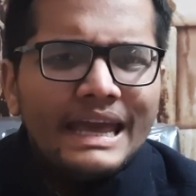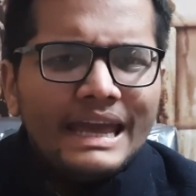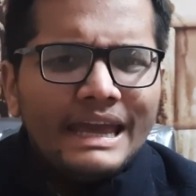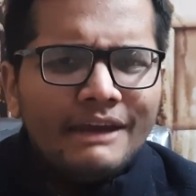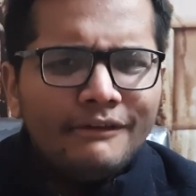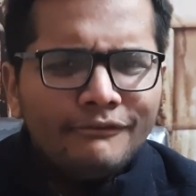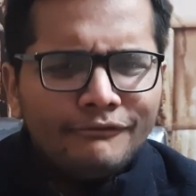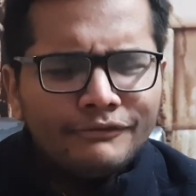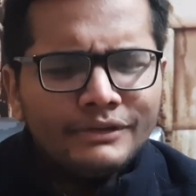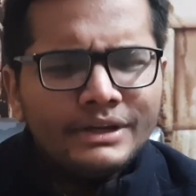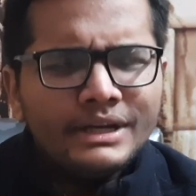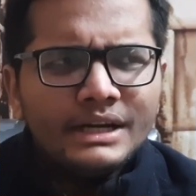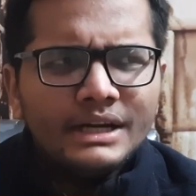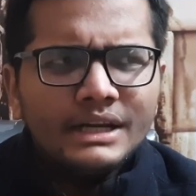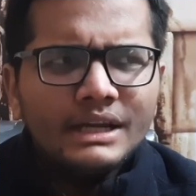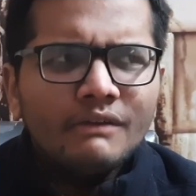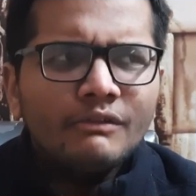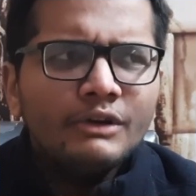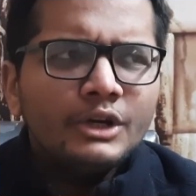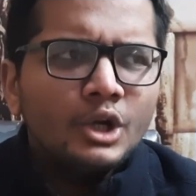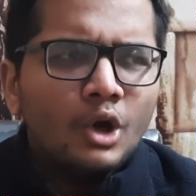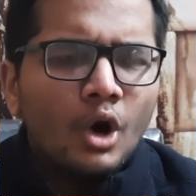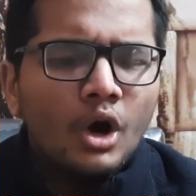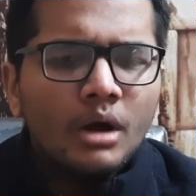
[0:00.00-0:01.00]
If in India
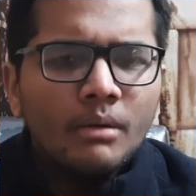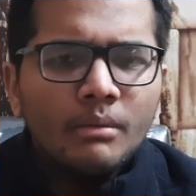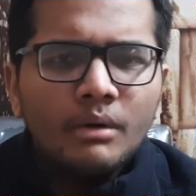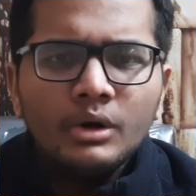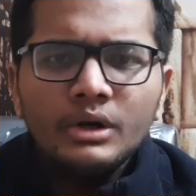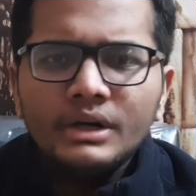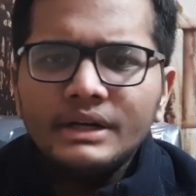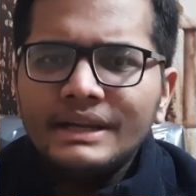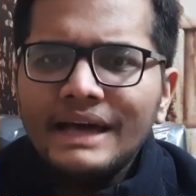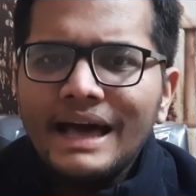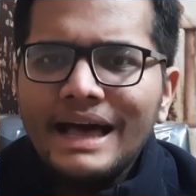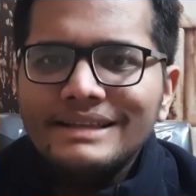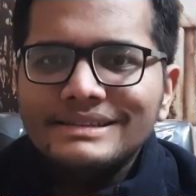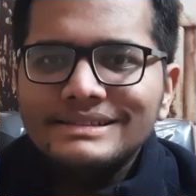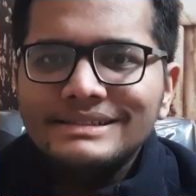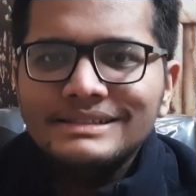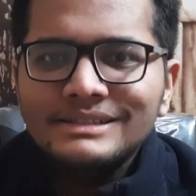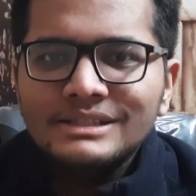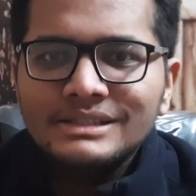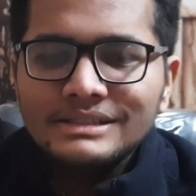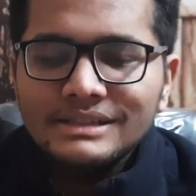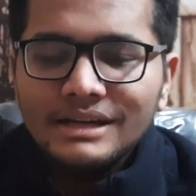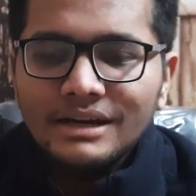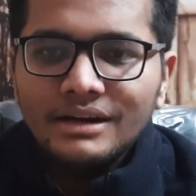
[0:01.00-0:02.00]
we talk about it, has
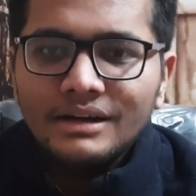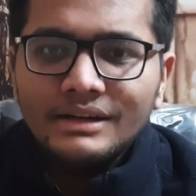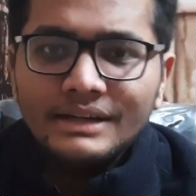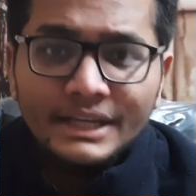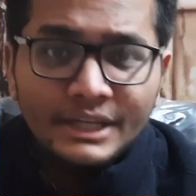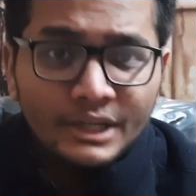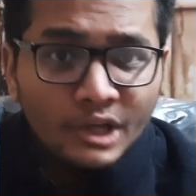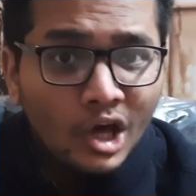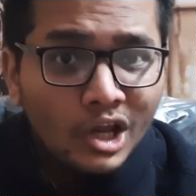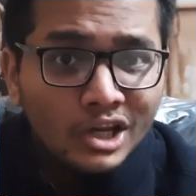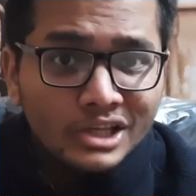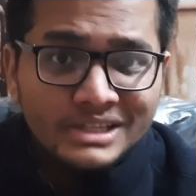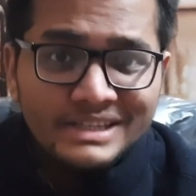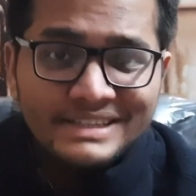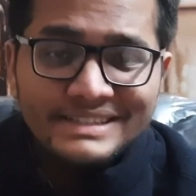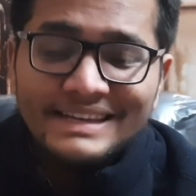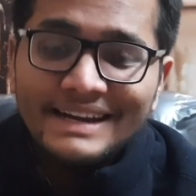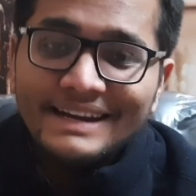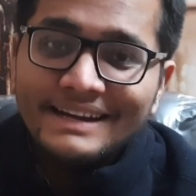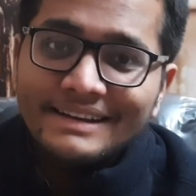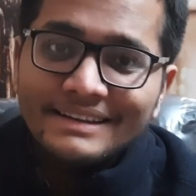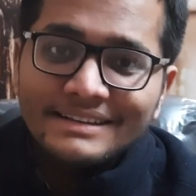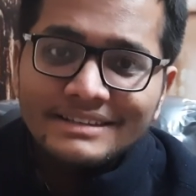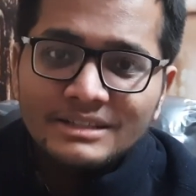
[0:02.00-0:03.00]
its technology
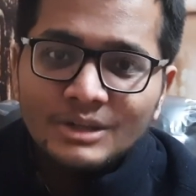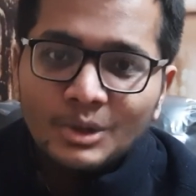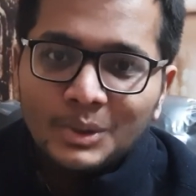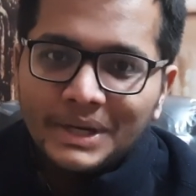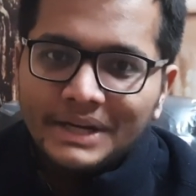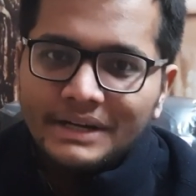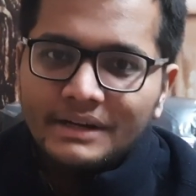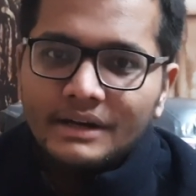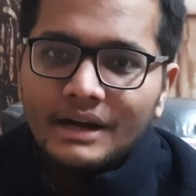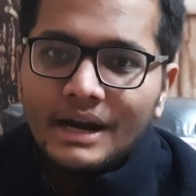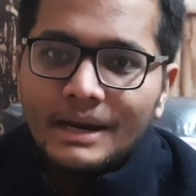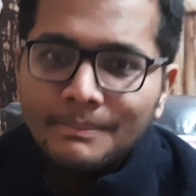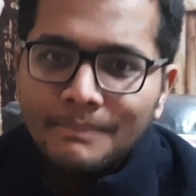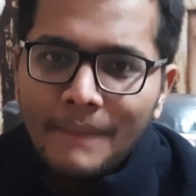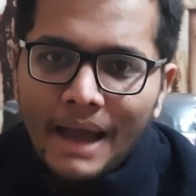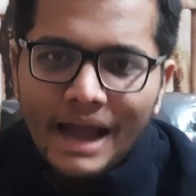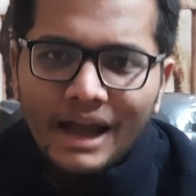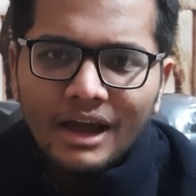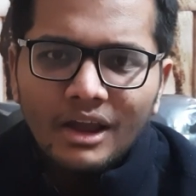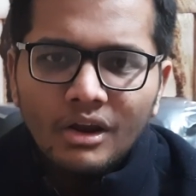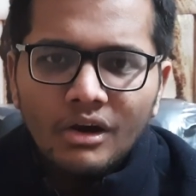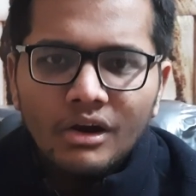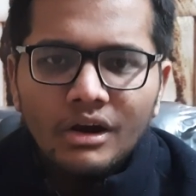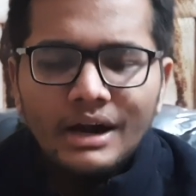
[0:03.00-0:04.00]
centers located at
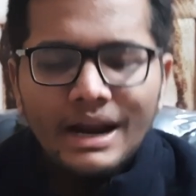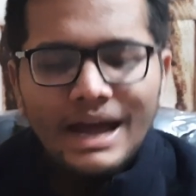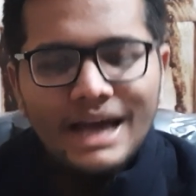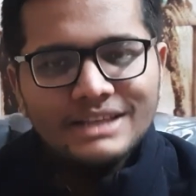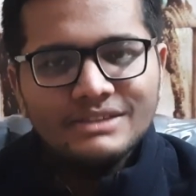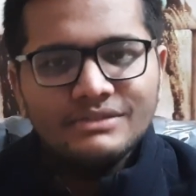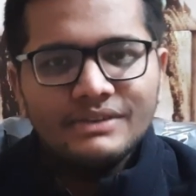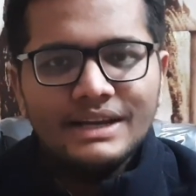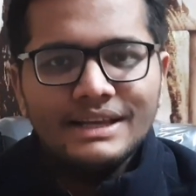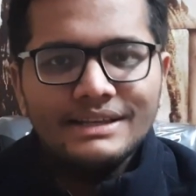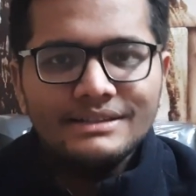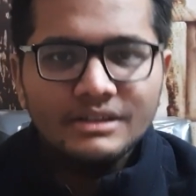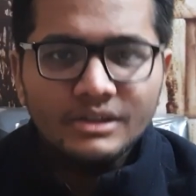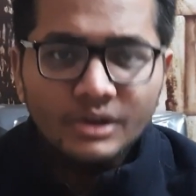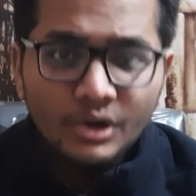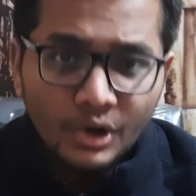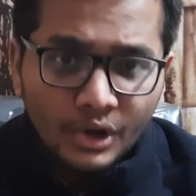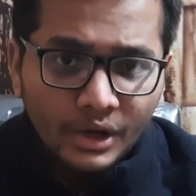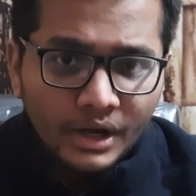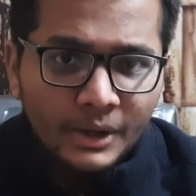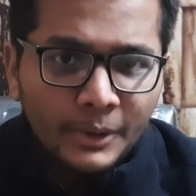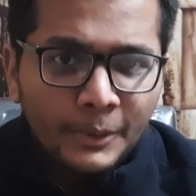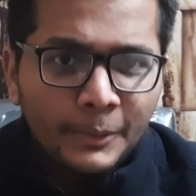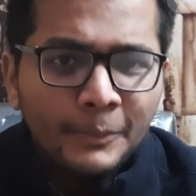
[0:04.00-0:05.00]
Bangalore as well as in
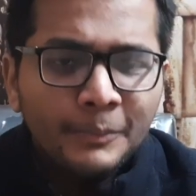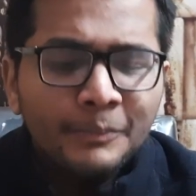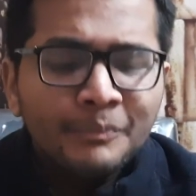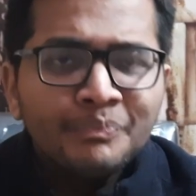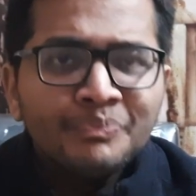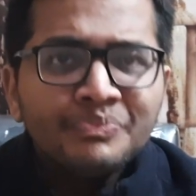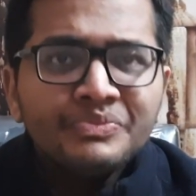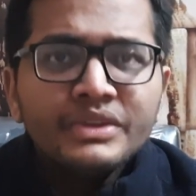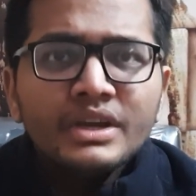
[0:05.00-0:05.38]
Gurgaon.